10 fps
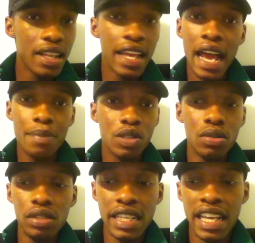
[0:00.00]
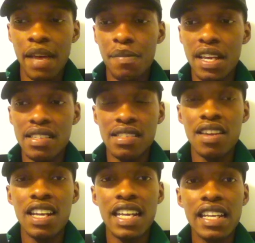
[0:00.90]
They absolutely can't, because it's
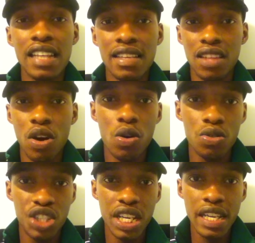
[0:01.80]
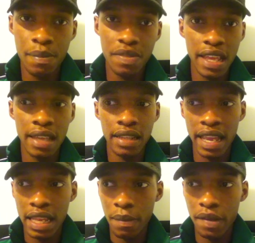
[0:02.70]
going to get like the whole GM thing.
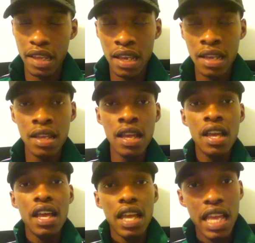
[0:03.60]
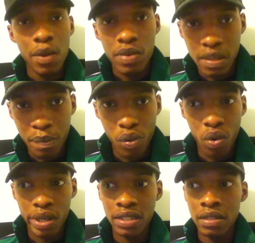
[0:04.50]
Like, in the beginning, it was
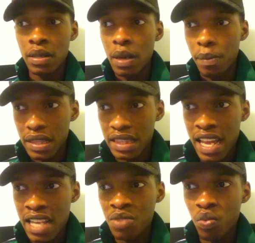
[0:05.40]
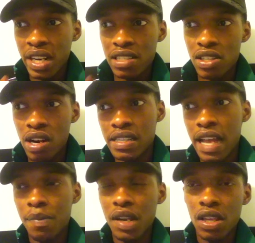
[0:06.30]
important, but then when it starts
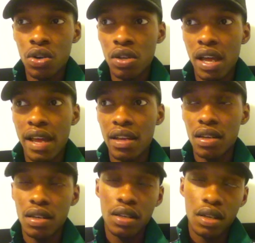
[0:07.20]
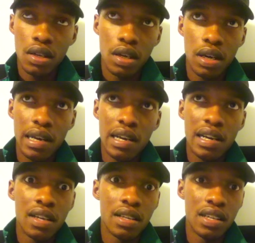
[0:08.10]
happening, you're like,
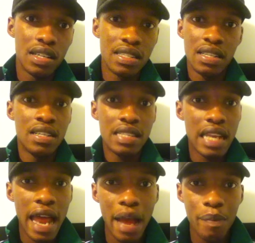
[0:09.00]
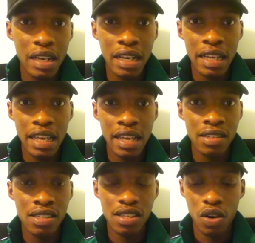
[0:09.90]
is it happening
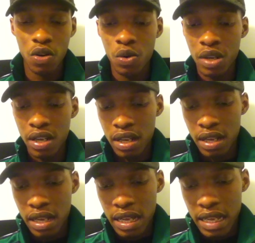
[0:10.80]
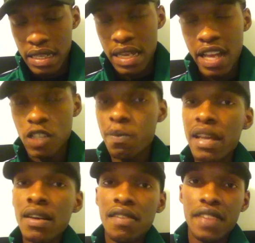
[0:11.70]
again? So yeah,
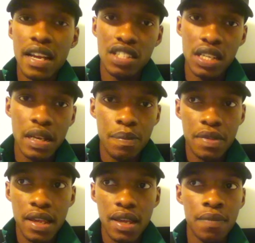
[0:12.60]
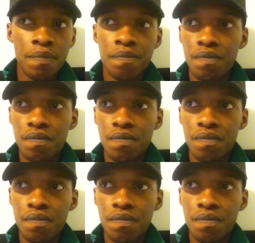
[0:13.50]
speaking of that GM thing,